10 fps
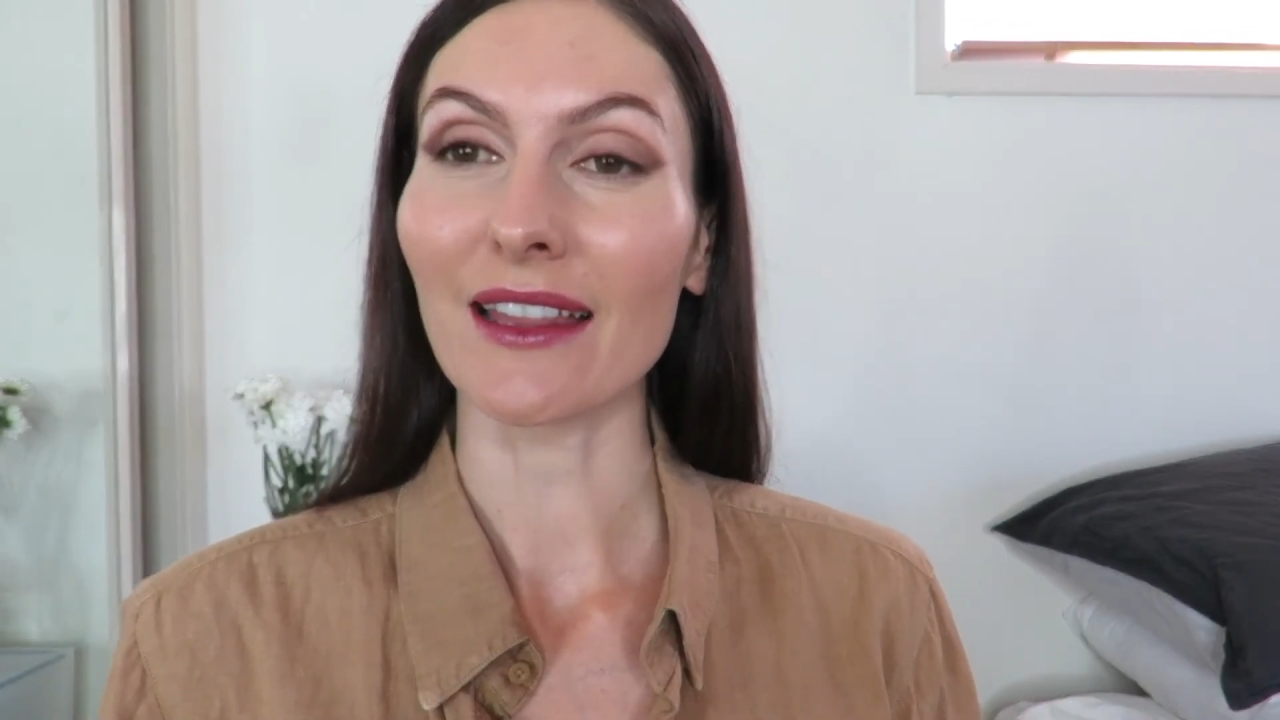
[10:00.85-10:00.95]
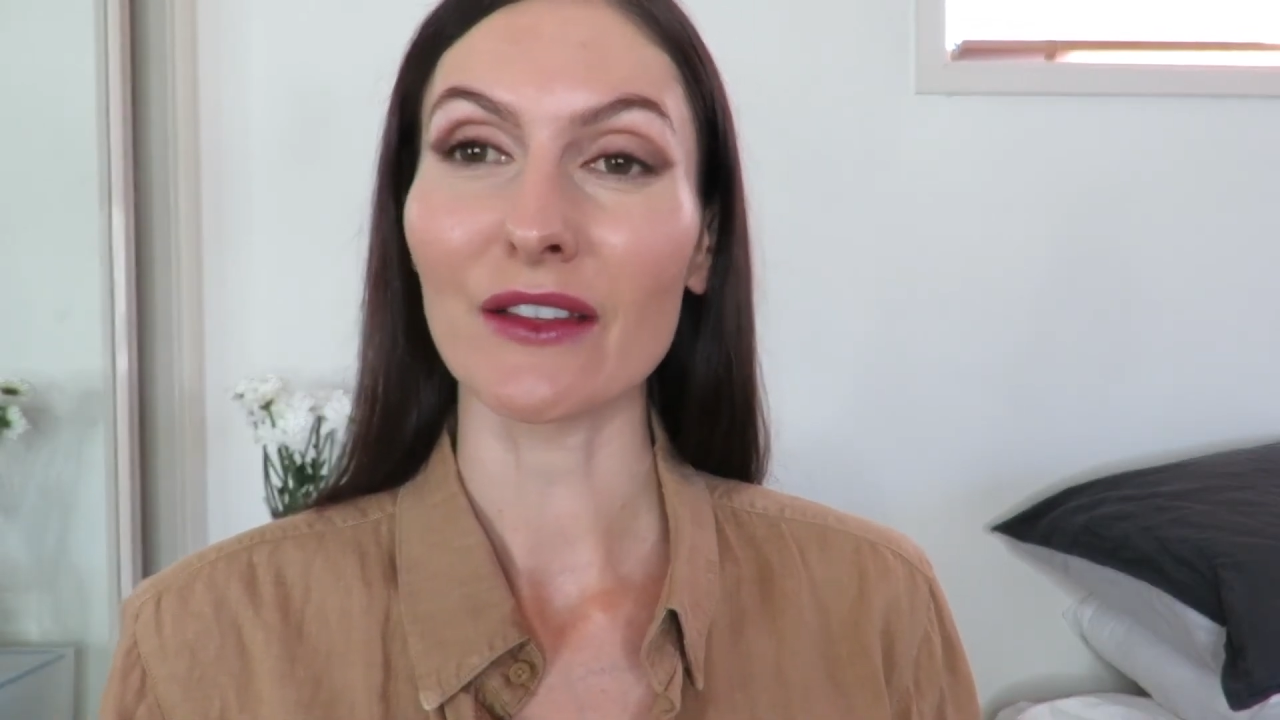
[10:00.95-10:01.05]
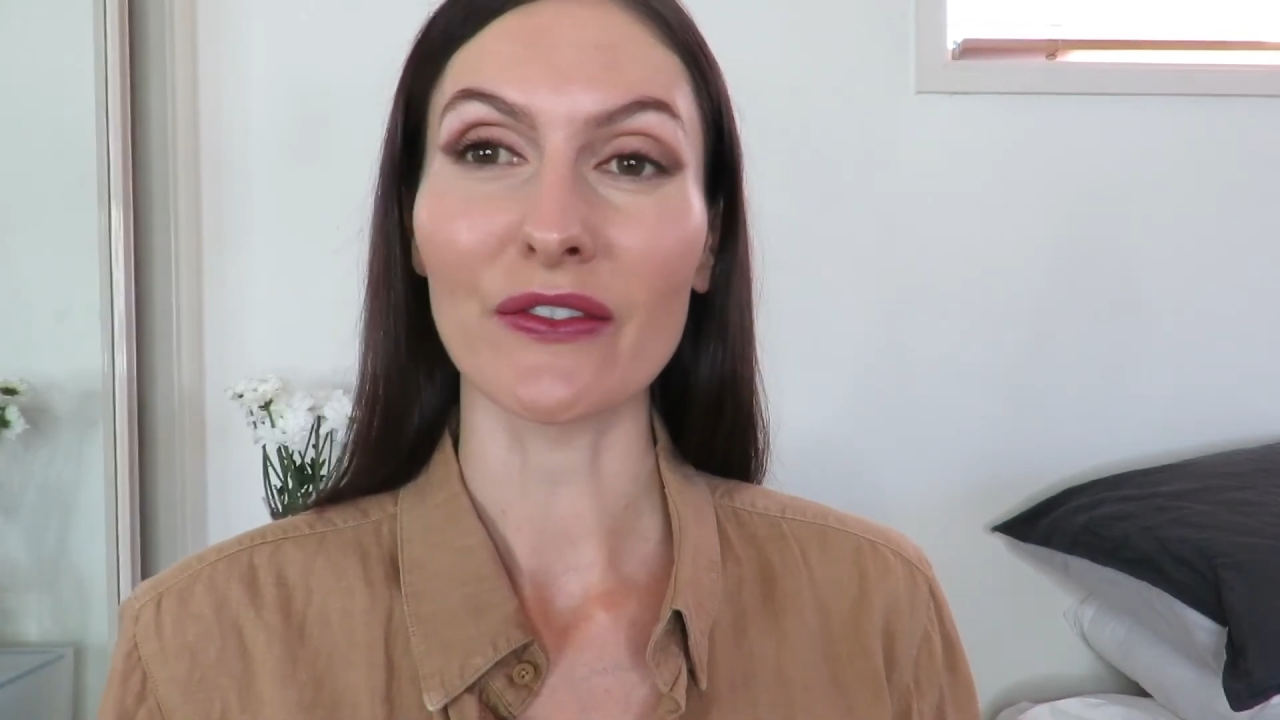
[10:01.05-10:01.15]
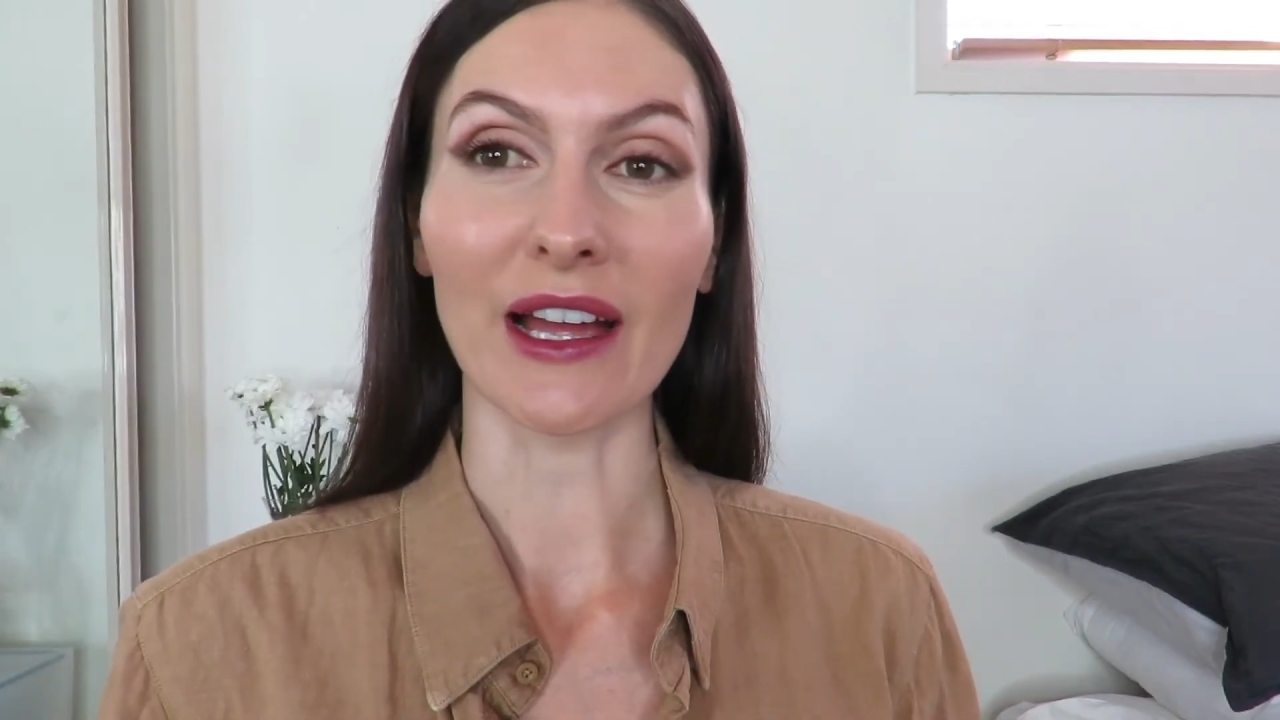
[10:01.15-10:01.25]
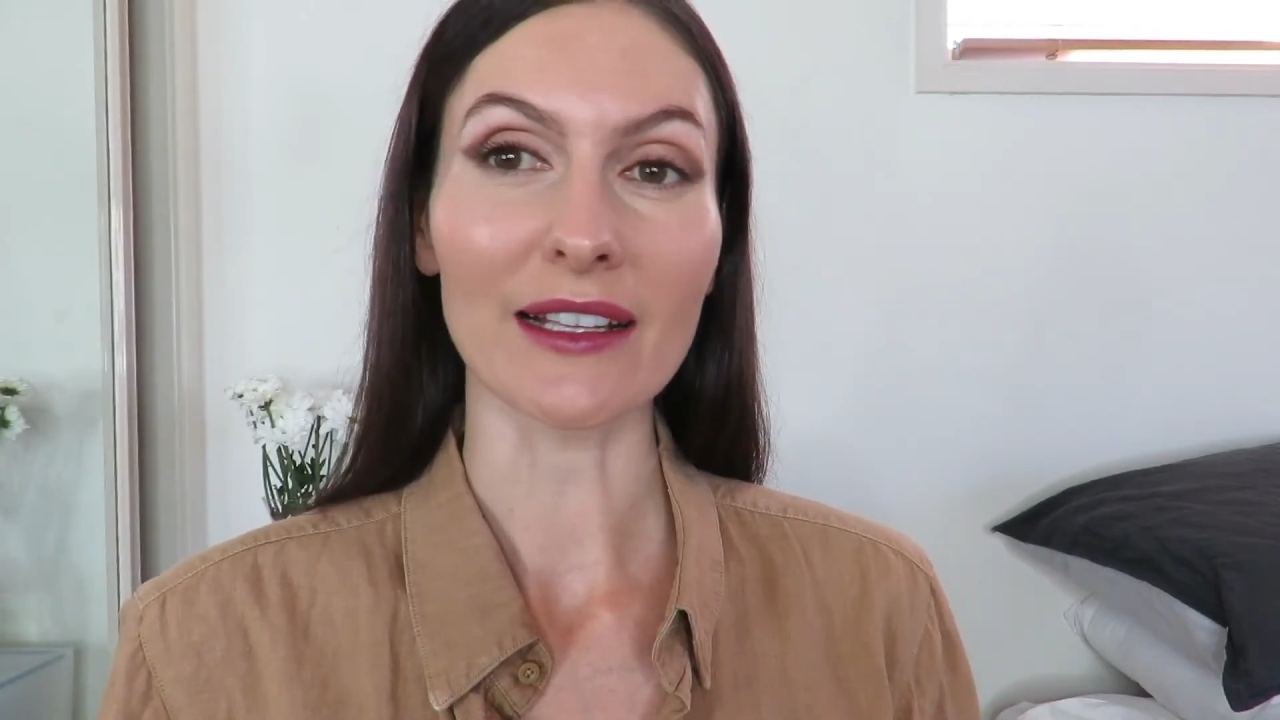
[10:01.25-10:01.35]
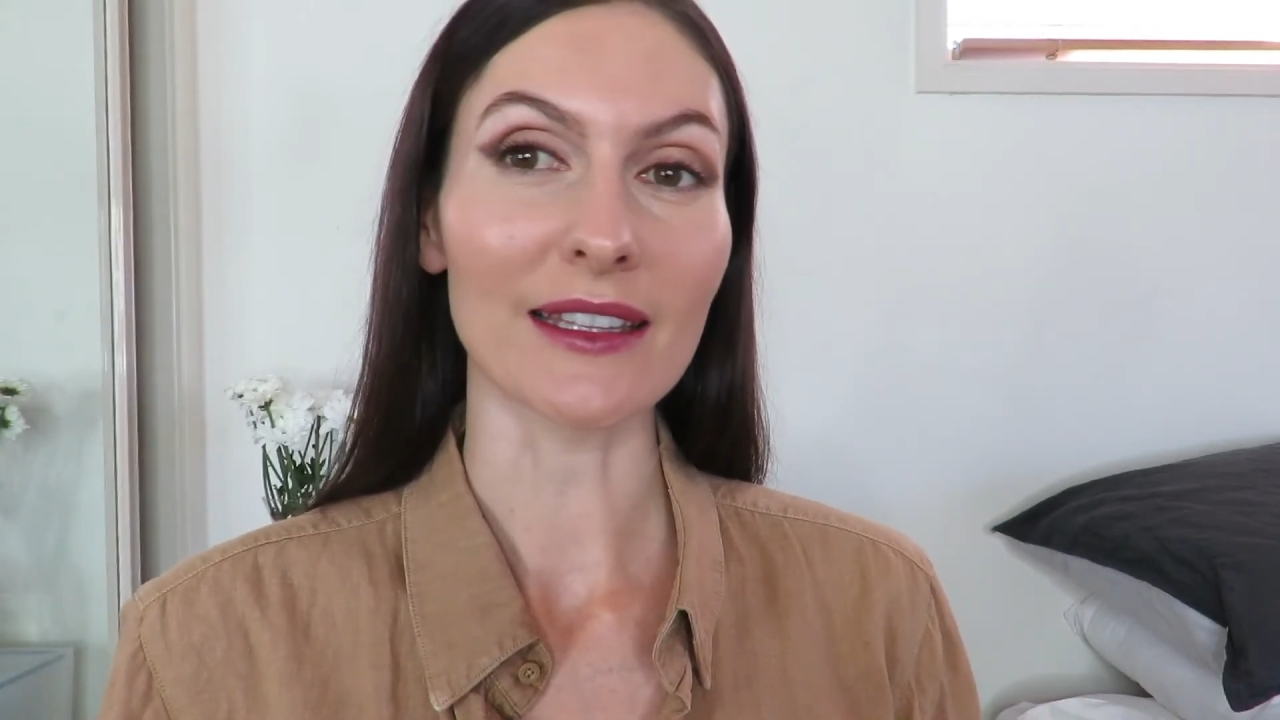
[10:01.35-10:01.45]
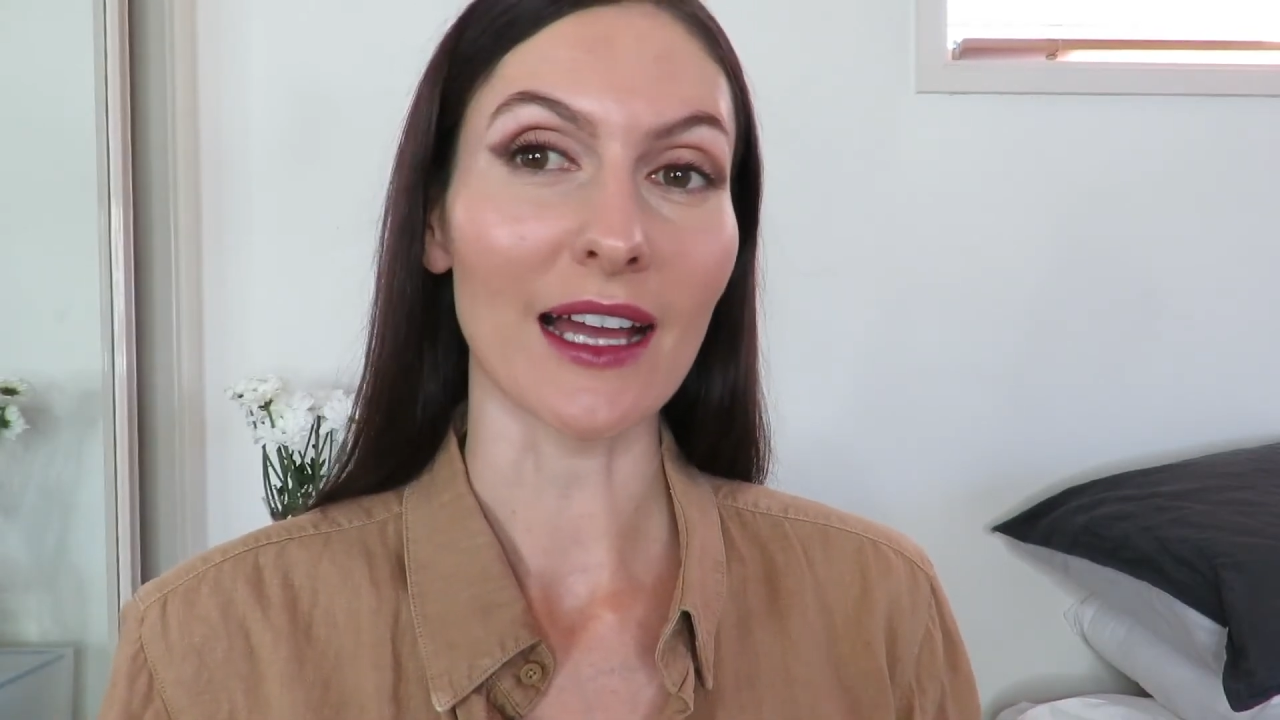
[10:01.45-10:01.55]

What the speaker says: and the fact